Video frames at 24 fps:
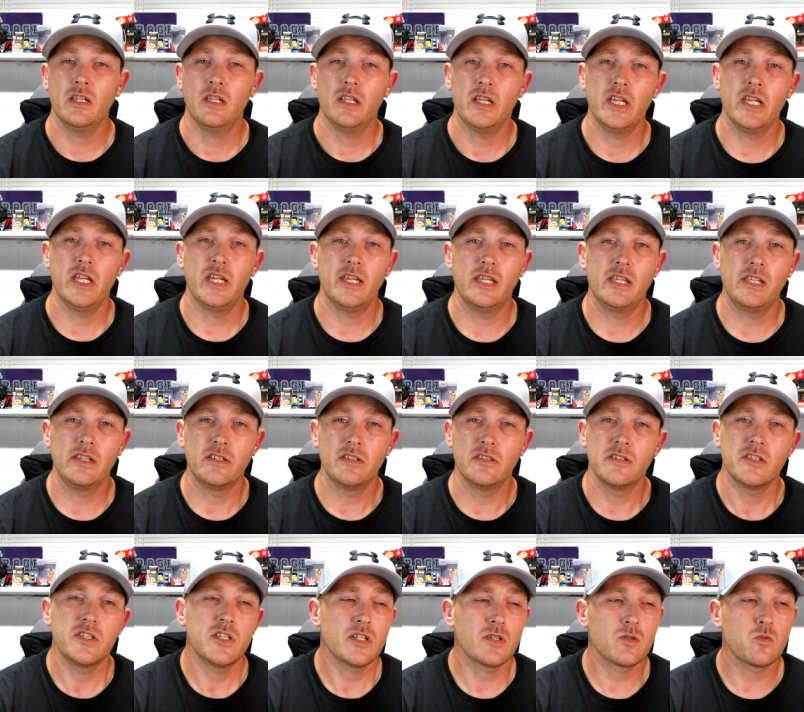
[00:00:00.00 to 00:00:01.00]

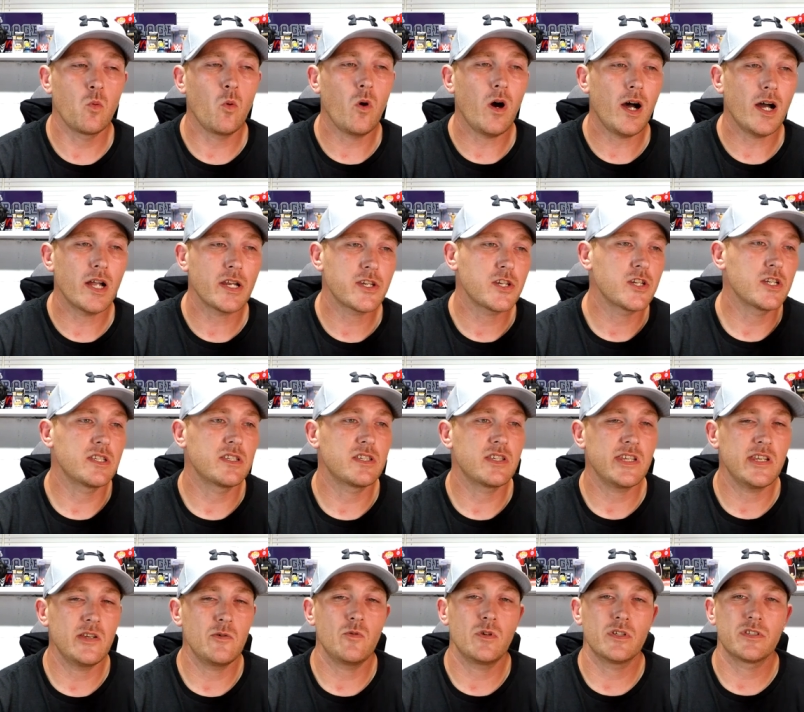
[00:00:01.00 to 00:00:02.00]
And just watch and
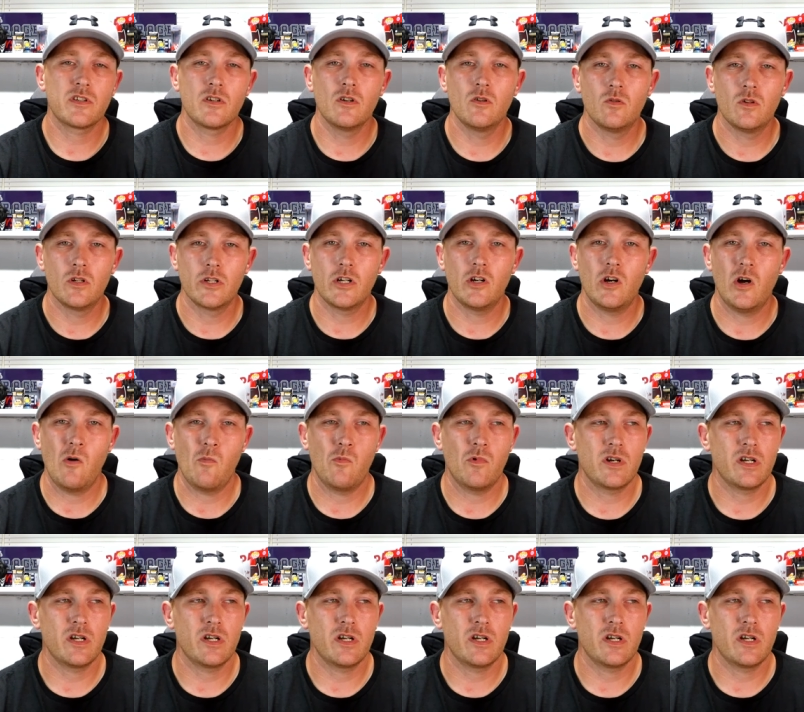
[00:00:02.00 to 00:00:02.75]
see what's going on,